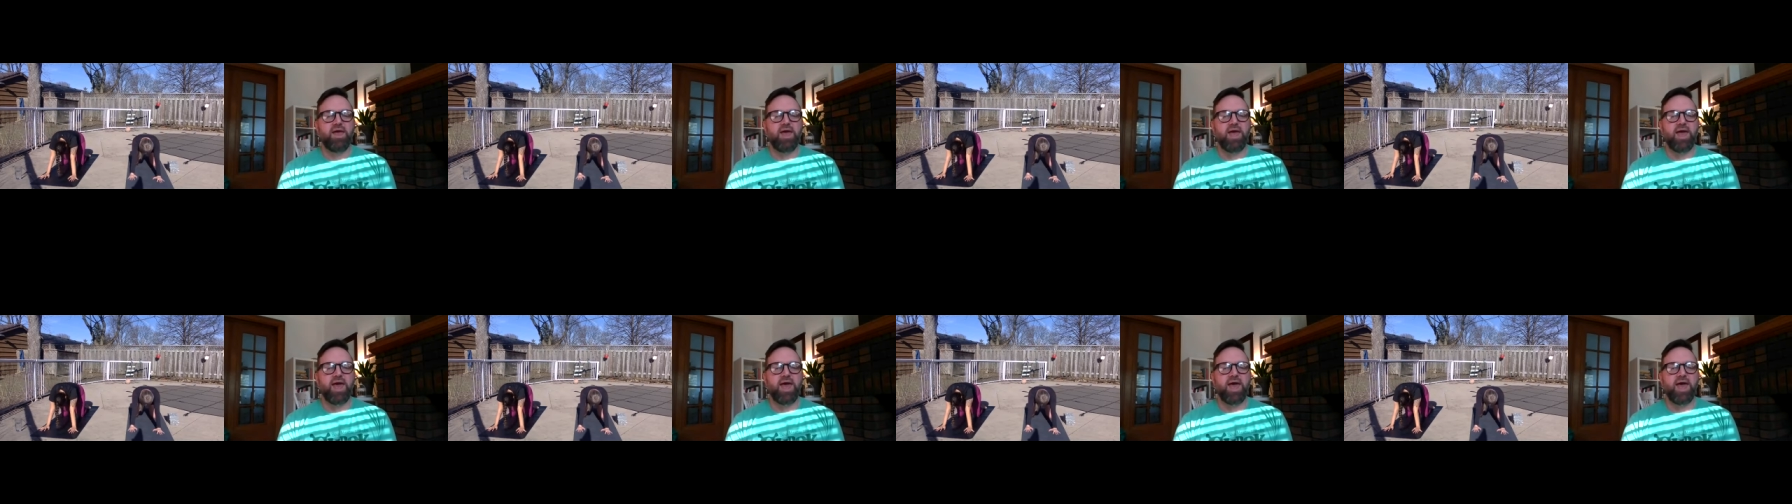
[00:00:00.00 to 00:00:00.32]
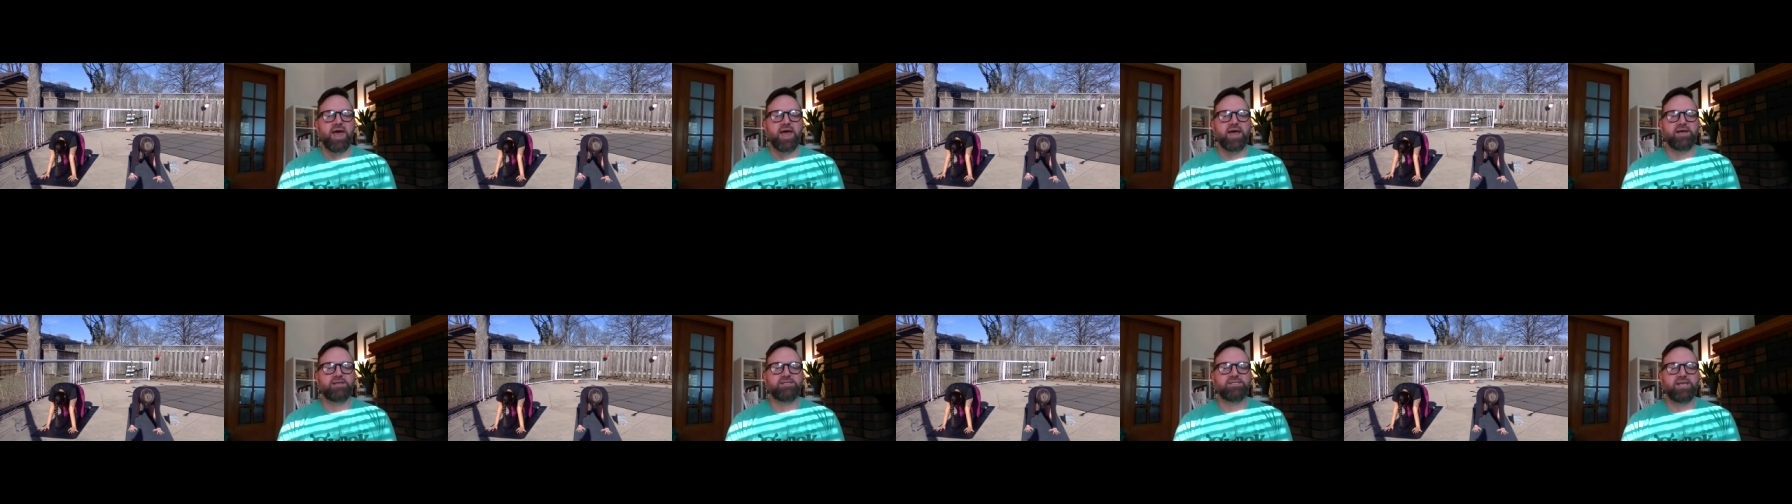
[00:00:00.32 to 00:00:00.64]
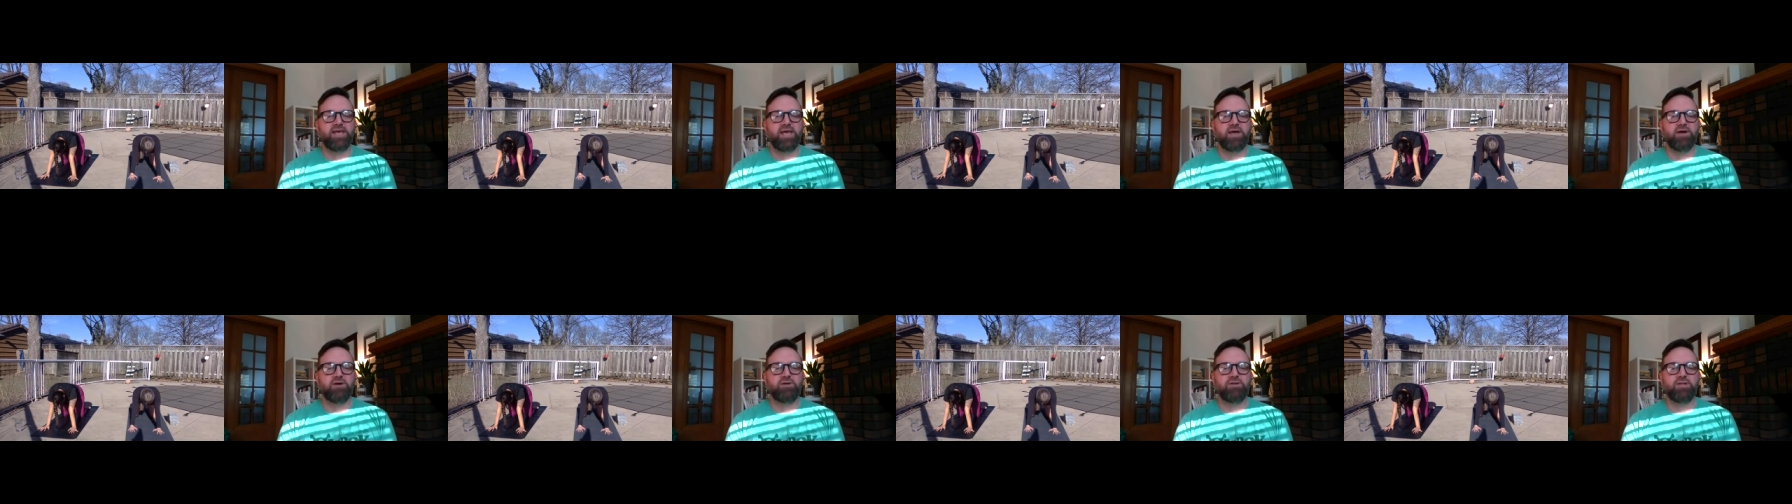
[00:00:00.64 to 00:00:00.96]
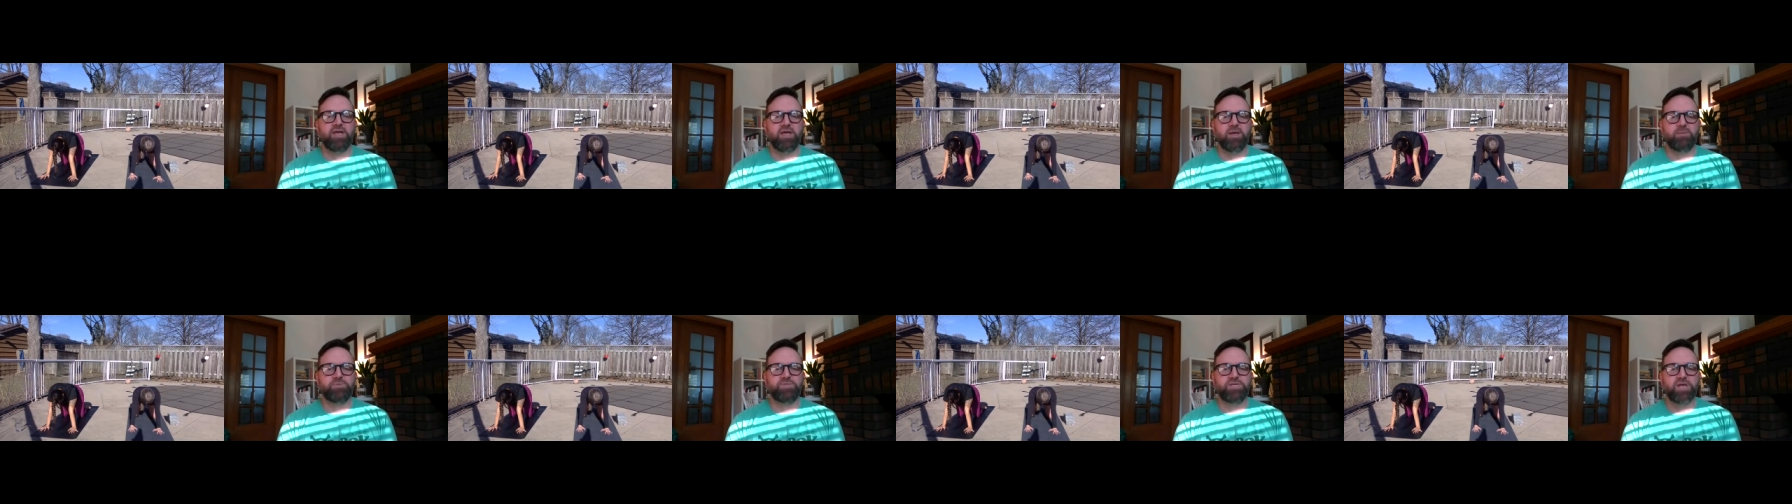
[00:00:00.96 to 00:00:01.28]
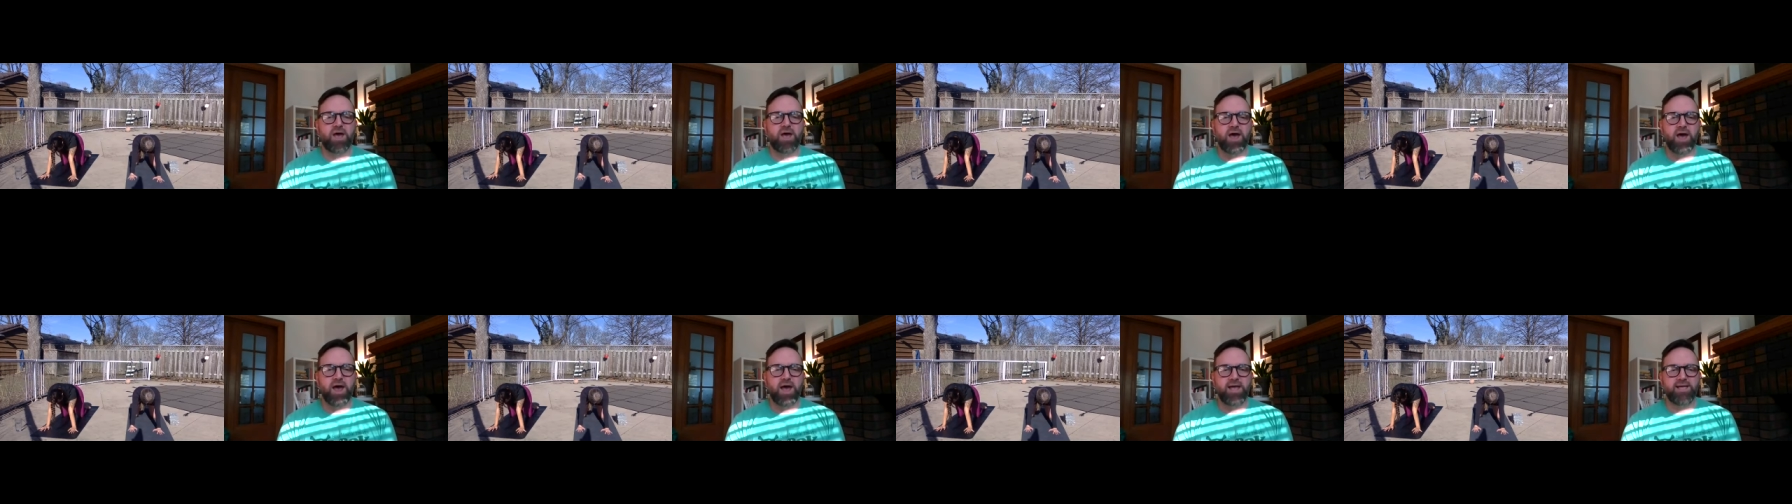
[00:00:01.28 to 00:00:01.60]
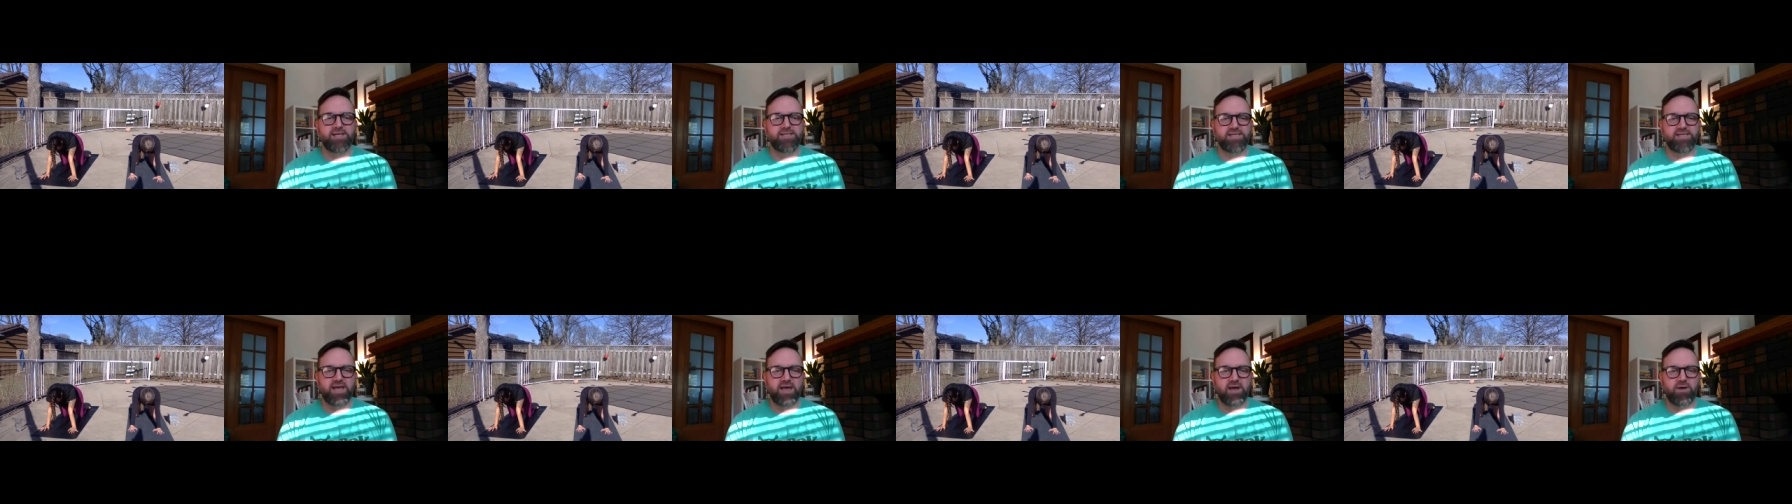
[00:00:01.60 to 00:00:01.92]
Exhale, hips high,
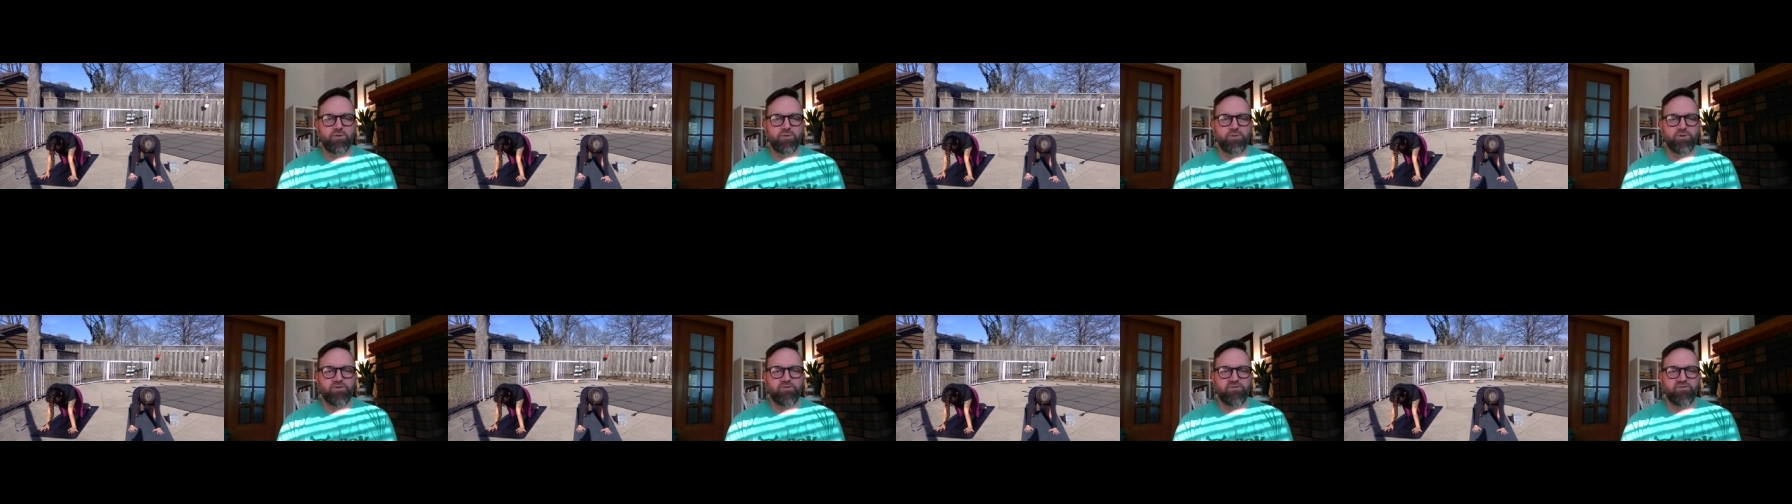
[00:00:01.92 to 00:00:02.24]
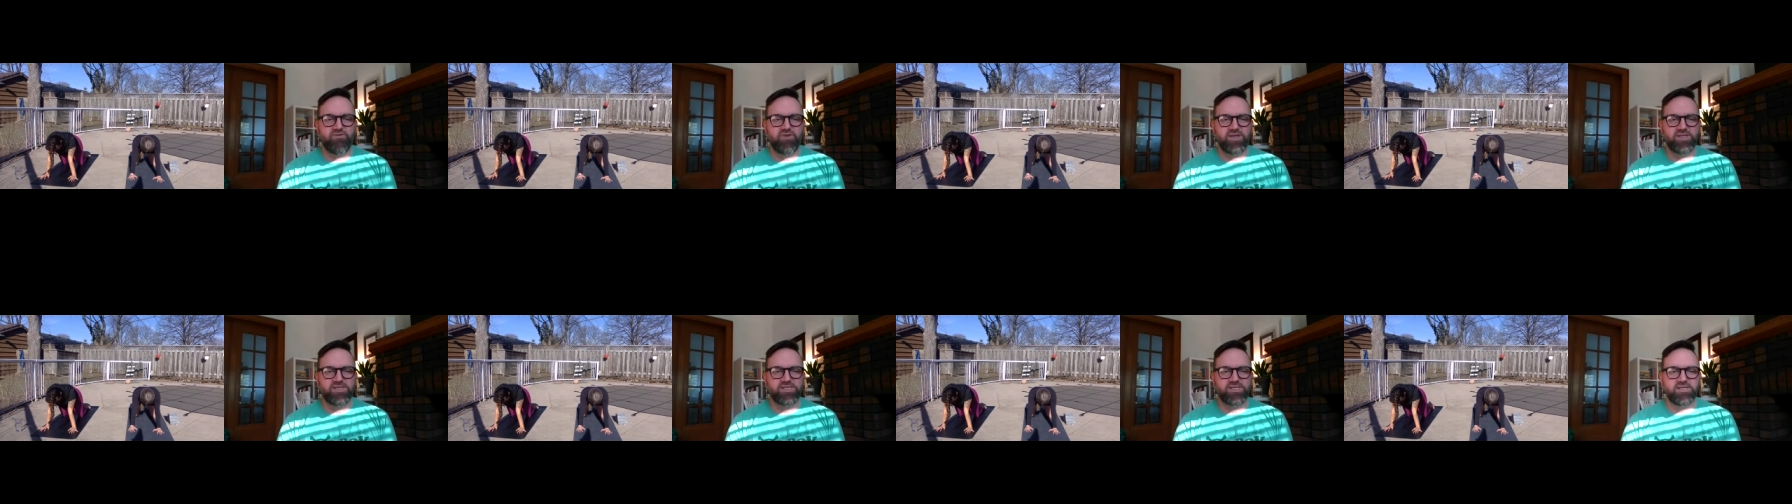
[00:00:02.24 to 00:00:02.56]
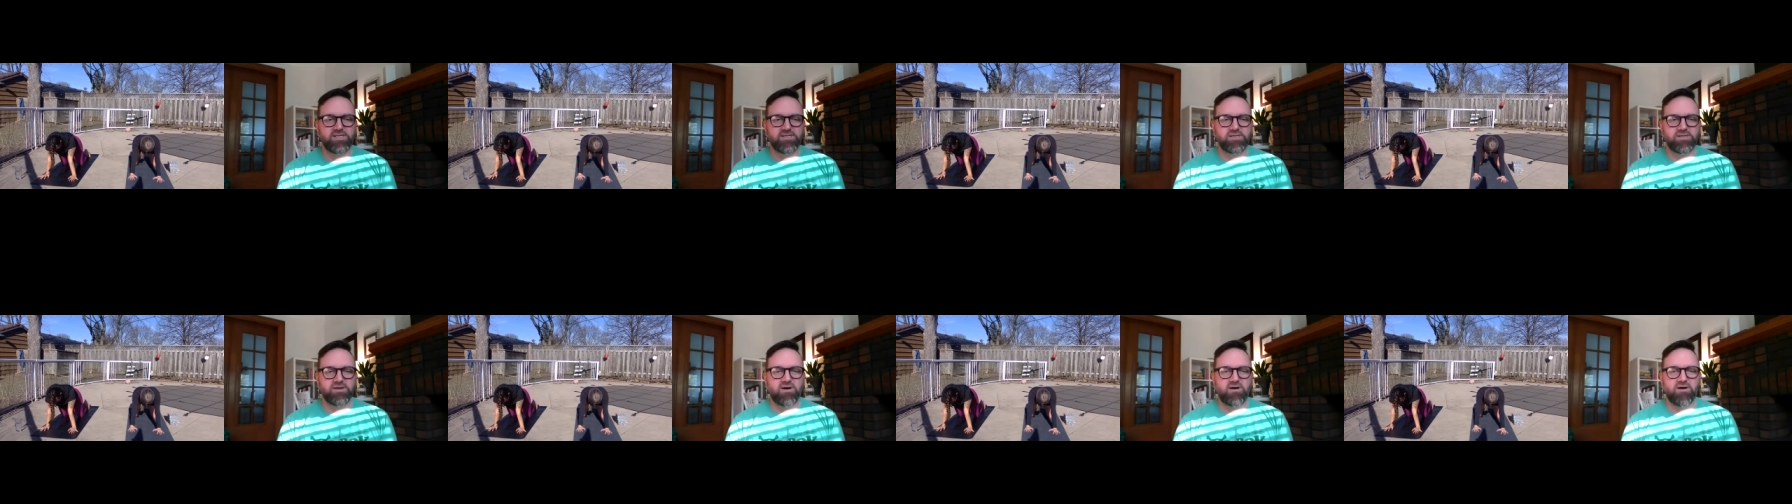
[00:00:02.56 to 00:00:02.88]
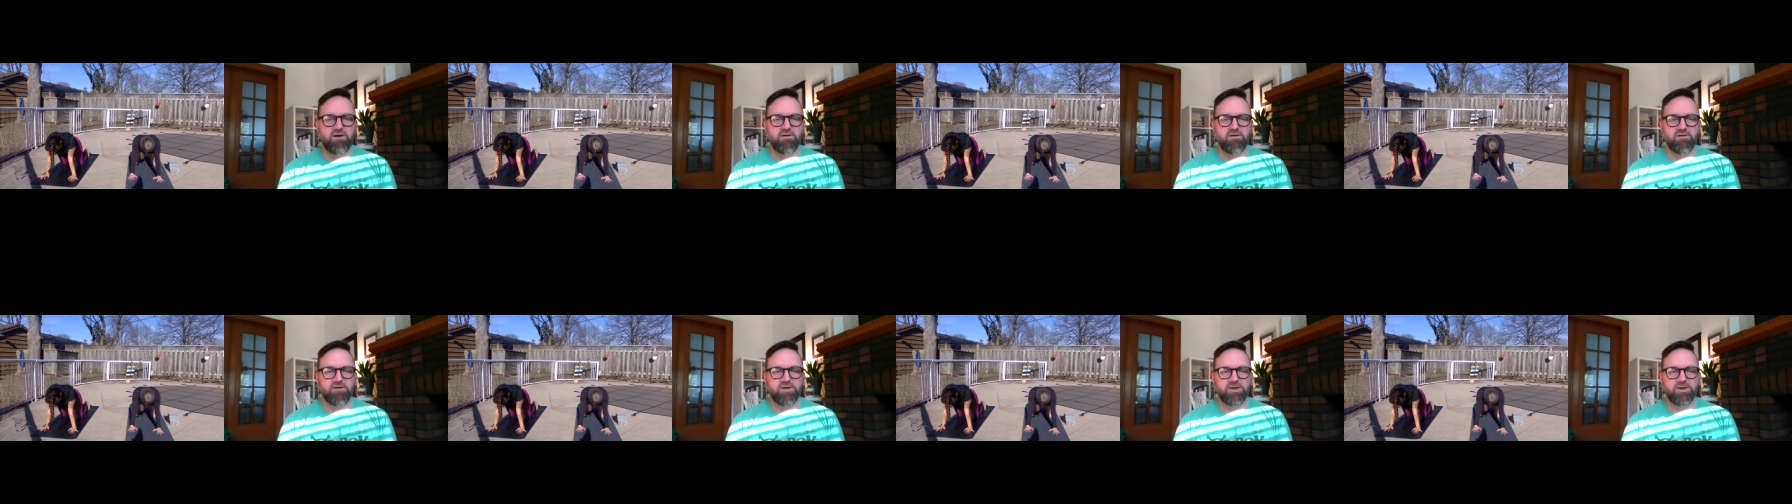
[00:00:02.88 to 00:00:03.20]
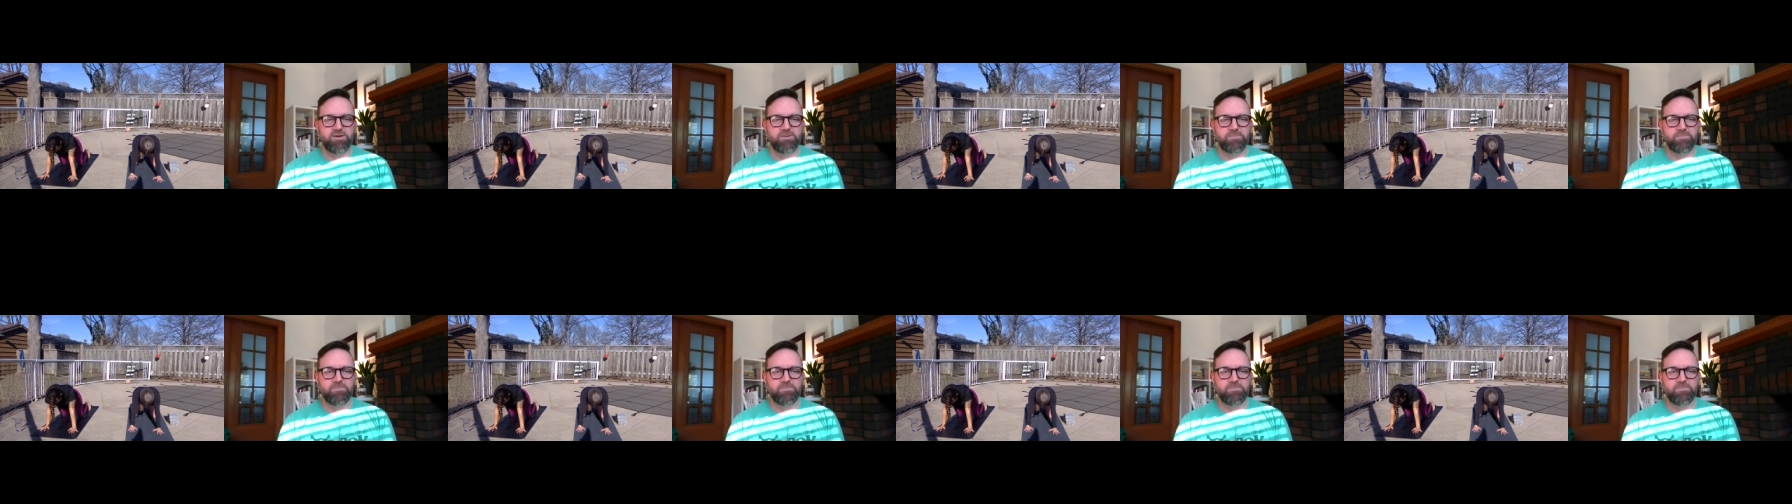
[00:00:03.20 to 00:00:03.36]
downward facing dog.